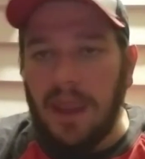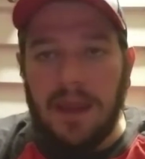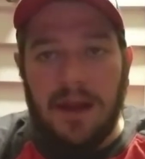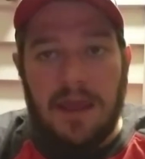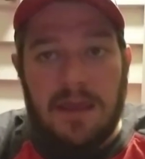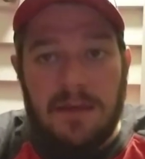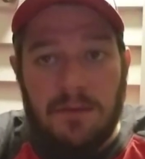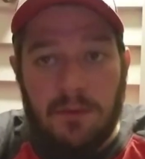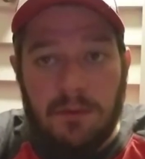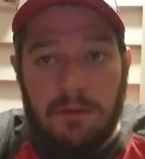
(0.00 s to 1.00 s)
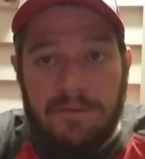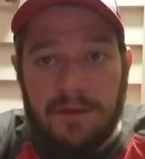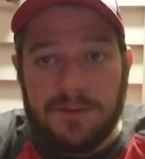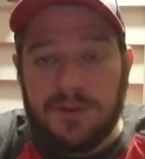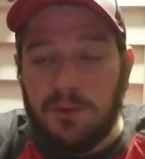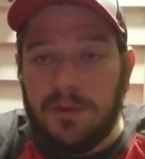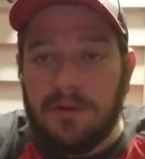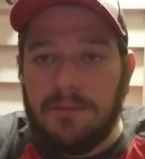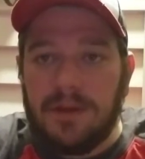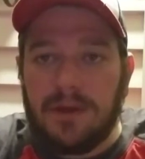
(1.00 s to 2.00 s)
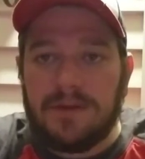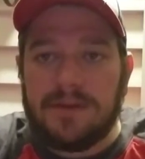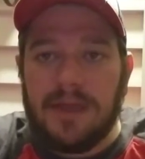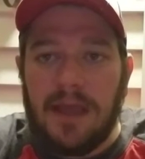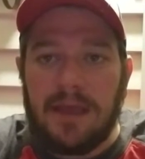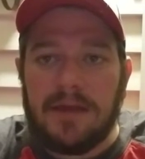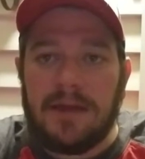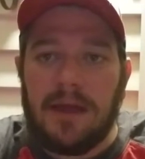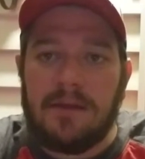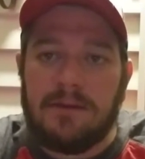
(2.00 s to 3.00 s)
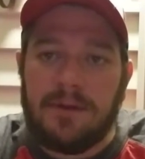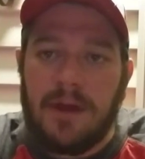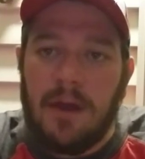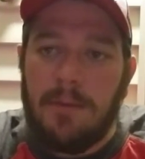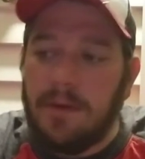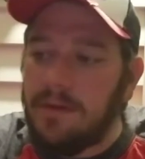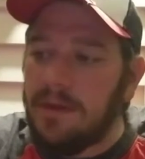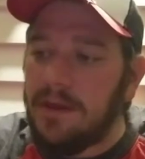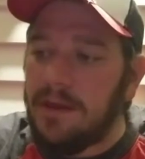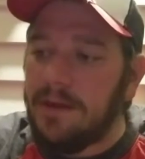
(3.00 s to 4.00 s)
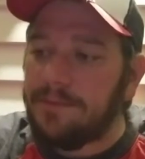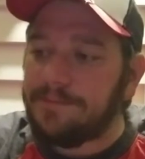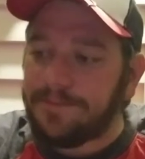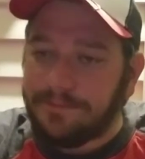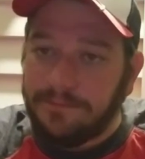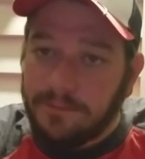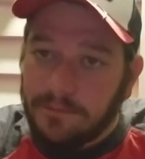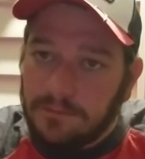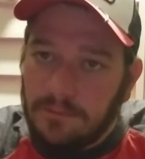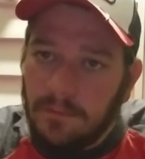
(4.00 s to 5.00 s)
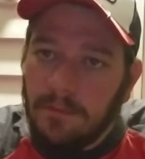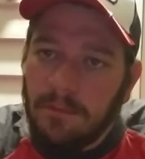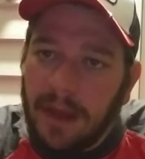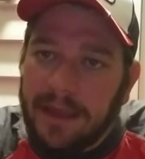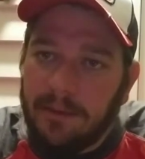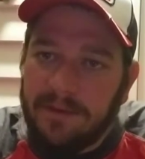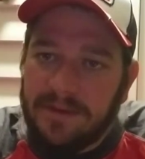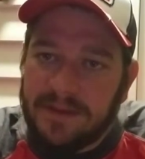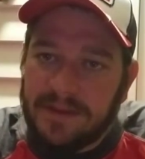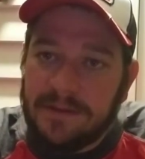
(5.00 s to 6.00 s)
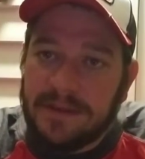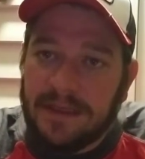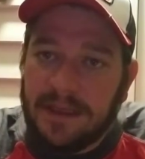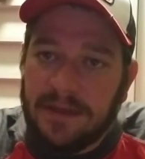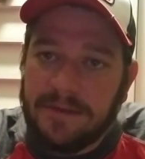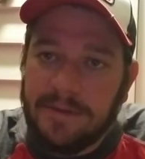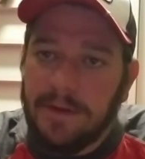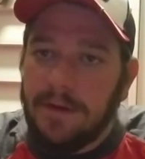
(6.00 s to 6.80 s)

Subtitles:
And I really feel stupid because I did not look up the makeup of this Insidious.